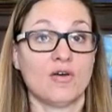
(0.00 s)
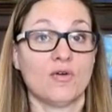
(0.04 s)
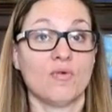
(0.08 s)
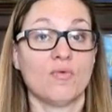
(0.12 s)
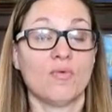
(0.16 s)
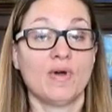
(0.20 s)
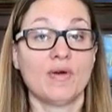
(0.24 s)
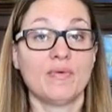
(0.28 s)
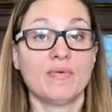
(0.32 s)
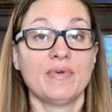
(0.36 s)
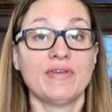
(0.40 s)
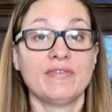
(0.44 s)

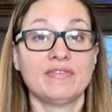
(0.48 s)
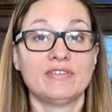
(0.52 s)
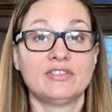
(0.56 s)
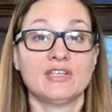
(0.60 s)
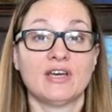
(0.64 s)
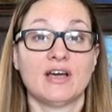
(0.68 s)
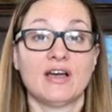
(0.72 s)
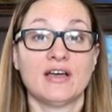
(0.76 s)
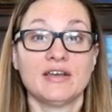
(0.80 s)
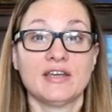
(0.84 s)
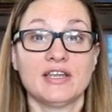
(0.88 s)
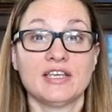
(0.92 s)
What we've
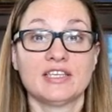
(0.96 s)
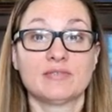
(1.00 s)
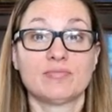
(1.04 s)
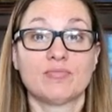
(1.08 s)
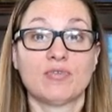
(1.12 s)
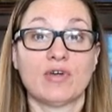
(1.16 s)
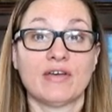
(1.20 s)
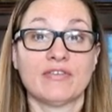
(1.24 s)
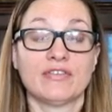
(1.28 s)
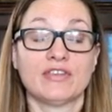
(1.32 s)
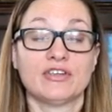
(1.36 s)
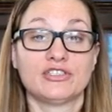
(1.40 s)
done is
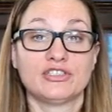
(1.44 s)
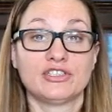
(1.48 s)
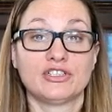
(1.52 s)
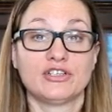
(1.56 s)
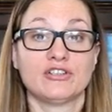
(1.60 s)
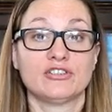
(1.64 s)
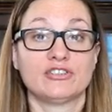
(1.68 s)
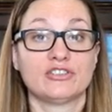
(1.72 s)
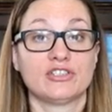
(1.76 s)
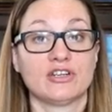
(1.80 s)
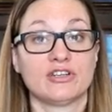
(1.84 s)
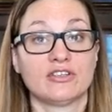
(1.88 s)
brought the
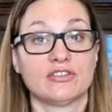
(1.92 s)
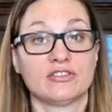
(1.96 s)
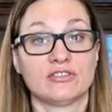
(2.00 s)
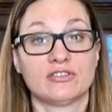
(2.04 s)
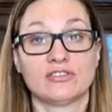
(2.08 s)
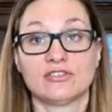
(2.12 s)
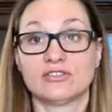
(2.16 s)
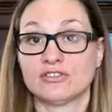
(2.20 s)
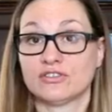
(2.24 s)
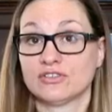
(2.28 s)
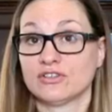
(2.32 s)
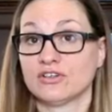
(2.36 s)
church
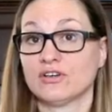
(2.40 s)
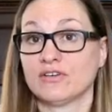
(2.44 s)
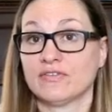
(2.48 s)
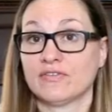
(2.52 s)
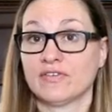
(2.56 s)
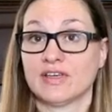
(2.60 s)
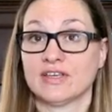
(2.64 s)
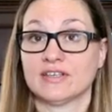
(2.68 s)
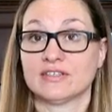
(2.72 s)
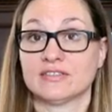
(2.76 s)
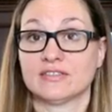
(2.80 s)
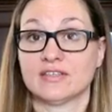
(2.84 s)

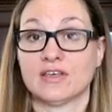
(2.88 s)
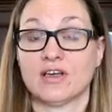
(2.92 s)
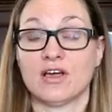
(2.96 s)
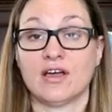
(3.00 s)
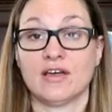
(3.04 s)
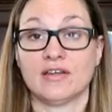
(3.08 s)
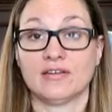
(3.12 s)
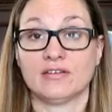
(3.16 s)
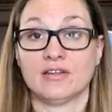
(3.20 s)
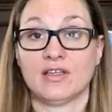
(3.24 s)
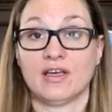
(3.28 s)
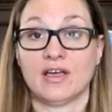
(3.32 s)
service
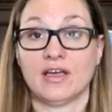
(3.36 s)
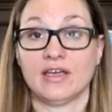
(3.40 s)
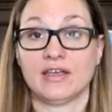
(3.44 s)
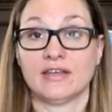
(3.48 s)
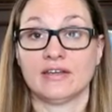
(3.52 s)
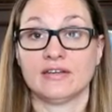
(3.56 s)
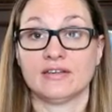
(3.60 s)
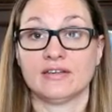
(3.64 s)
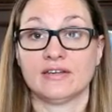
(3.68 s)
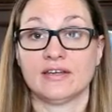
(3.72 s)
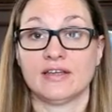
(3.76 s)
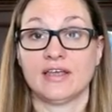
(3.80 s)

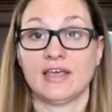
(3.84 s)
online.